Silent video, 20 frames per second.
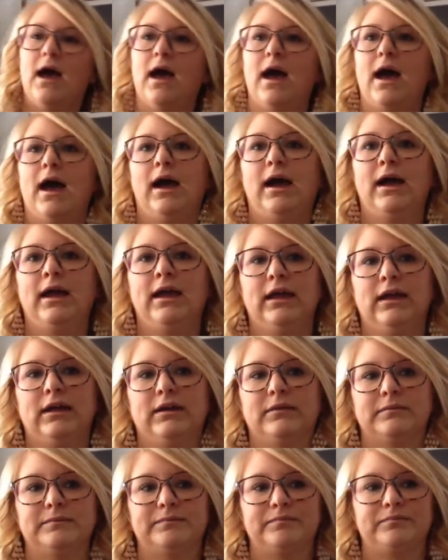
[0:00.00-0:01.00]

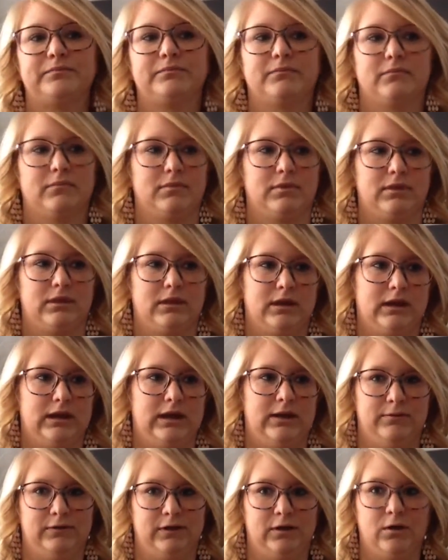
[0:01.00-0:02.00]
I
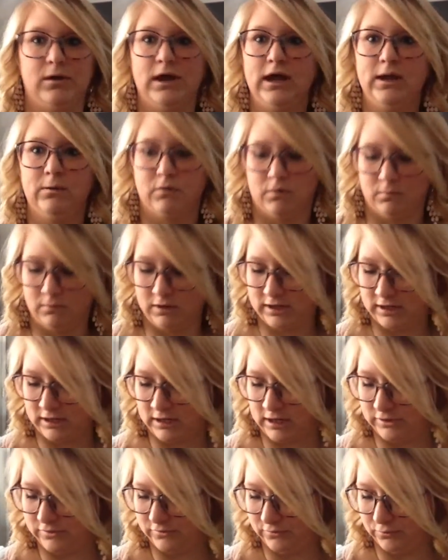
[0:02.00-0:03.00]
was like, okay, well, what can
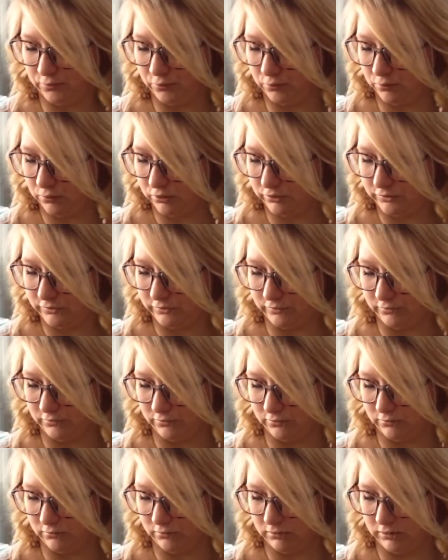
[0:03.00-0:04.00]
I do
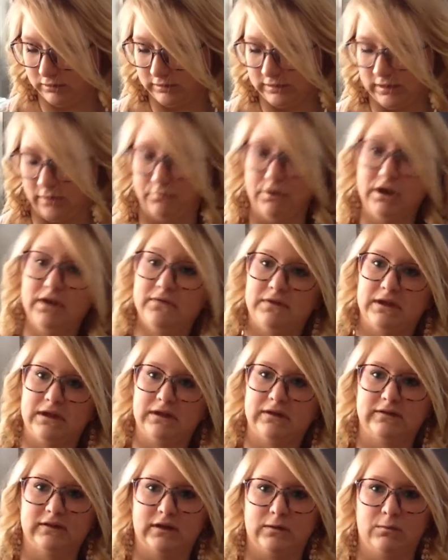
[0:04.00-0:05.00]
to get rid of
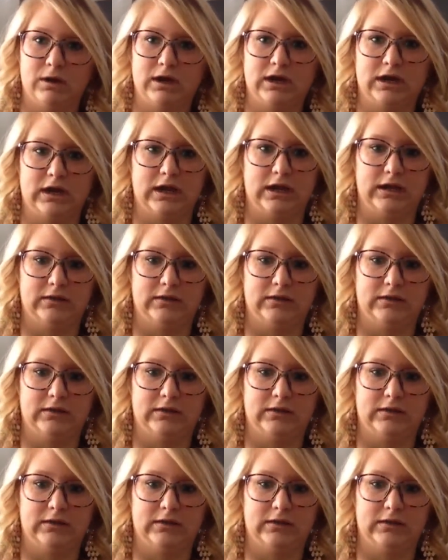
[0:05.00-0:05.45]
this? Like, what can